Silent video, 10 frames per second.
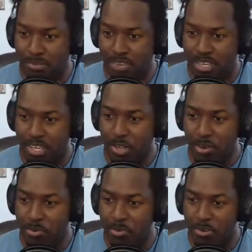You
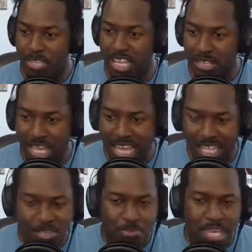know, that
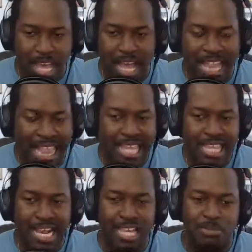to me, I like
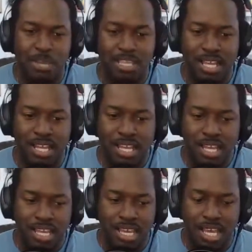that aspect. That
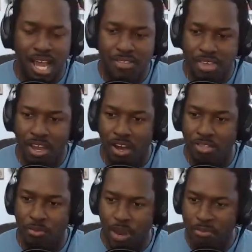are they
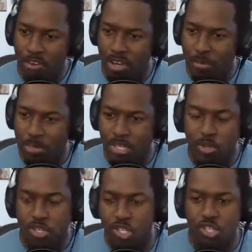other rival companies,
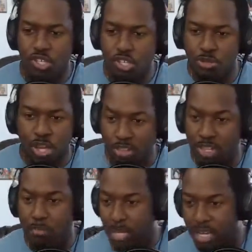or is it just
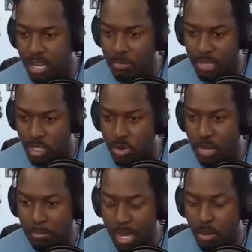another bigger company trying
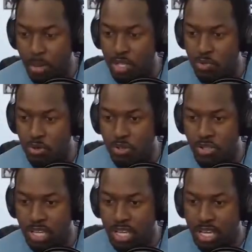to buy Westworld?
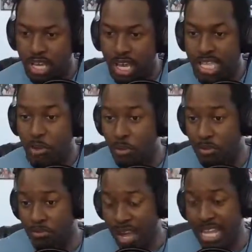And then we
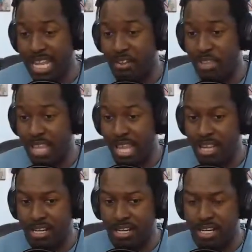find out
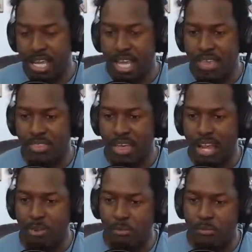later
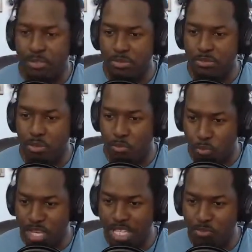that the
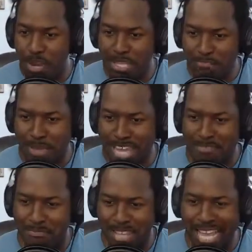reason why the man
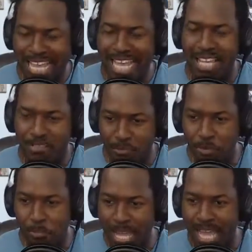in black has
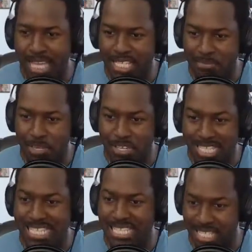full pass is because
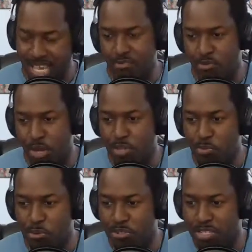he saved
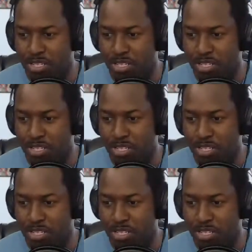Westworld.